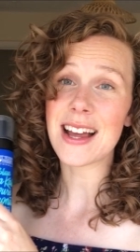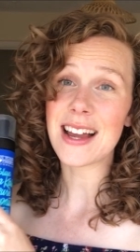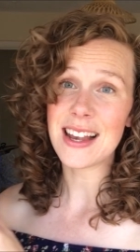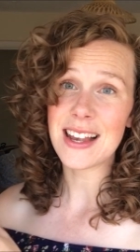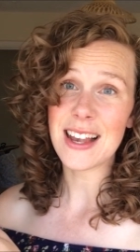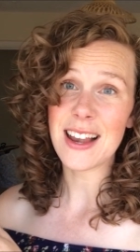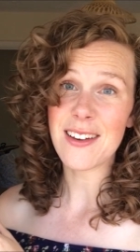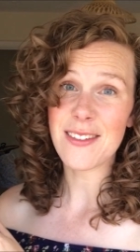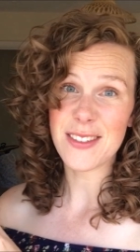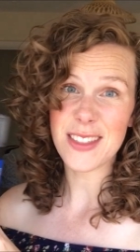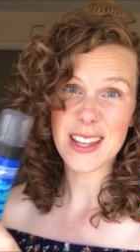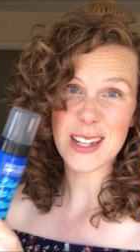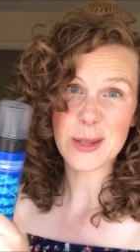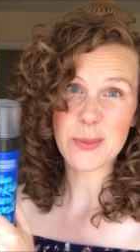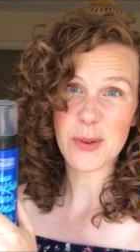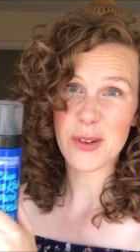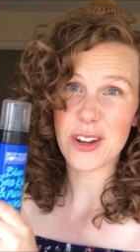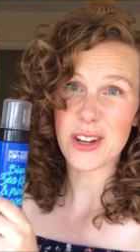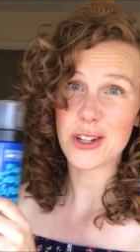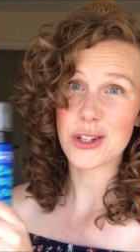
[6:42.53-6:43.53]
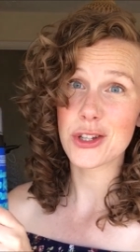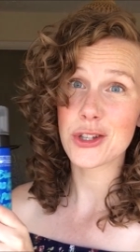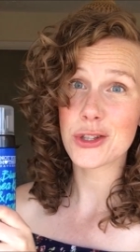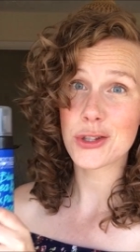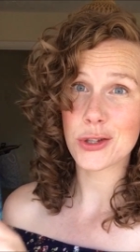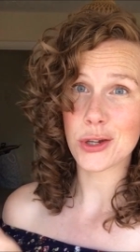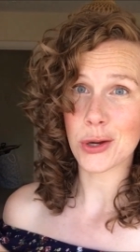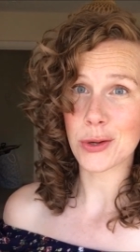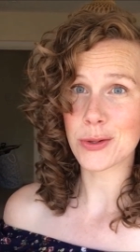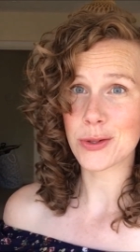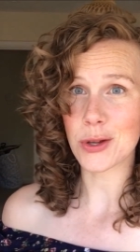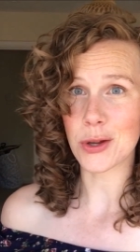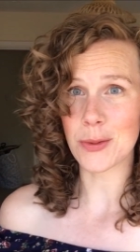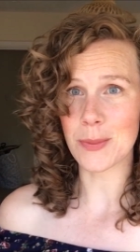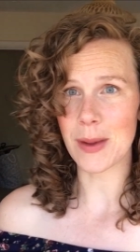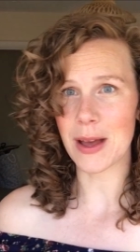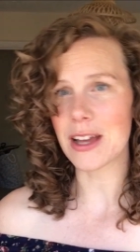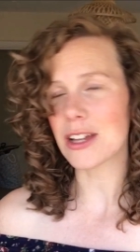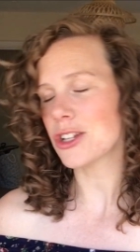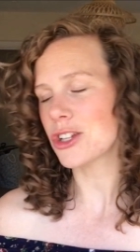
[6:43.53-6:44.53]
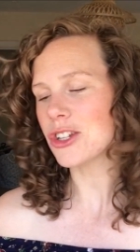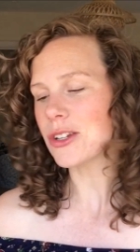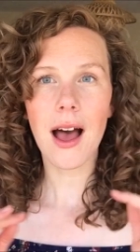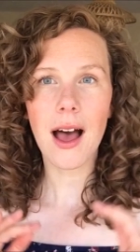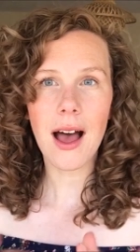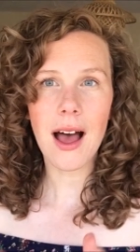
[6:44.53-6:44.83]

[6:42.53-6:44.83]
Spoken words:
I love this product so much.